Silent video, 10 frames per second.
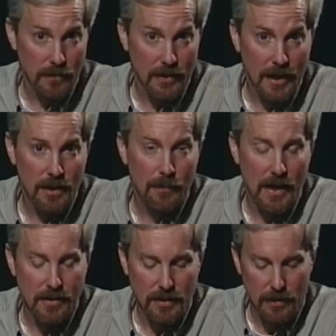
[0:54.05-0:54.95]
in that
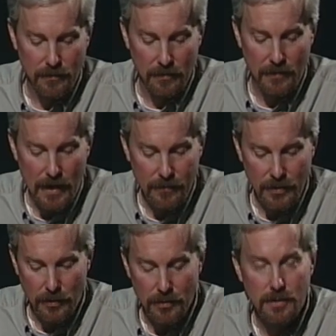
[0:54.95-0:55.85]
capacity for 5
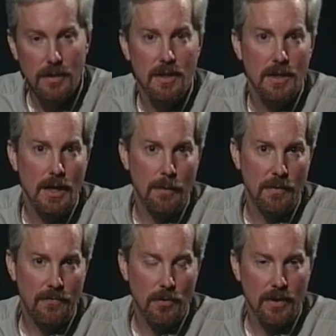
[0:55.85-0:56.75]
years and
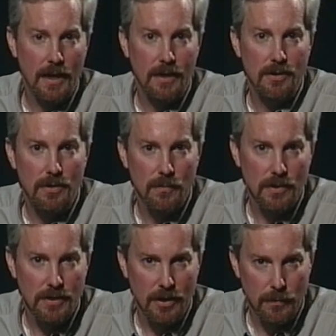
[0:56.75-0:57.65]
before that in
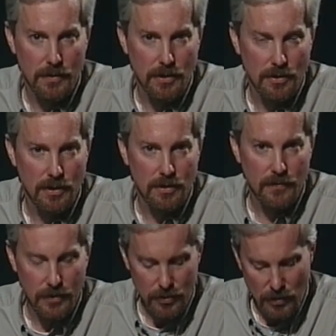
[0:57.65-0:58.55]
numerous other positions
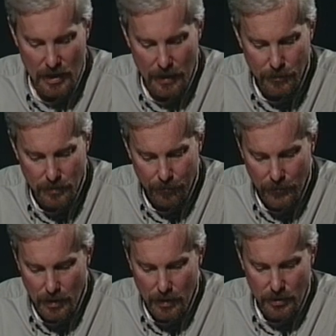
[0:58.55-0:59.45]
for the tribes.
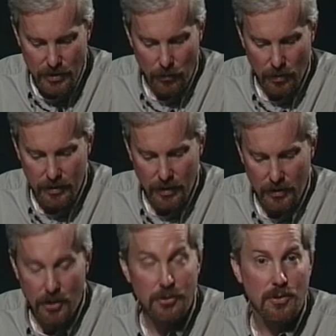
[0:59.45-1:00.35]
She worked in
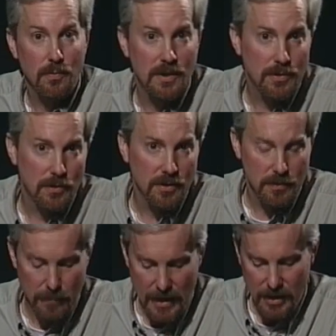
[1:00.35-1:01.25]
cultural resource
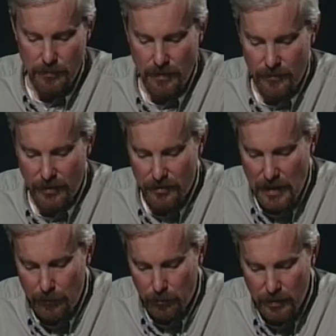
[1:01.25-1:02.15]
management for the
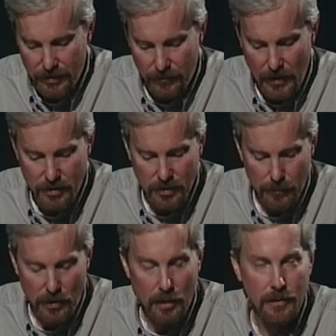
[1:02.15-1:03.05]
Tribal Preservation
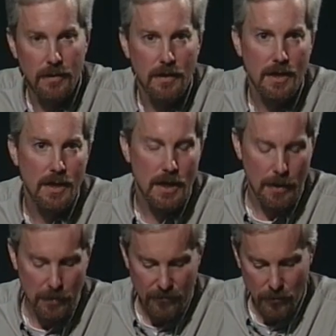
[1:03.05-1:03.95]
Department,
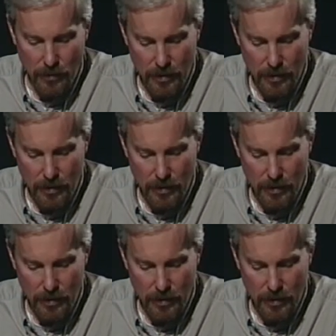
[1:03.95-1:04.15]
and before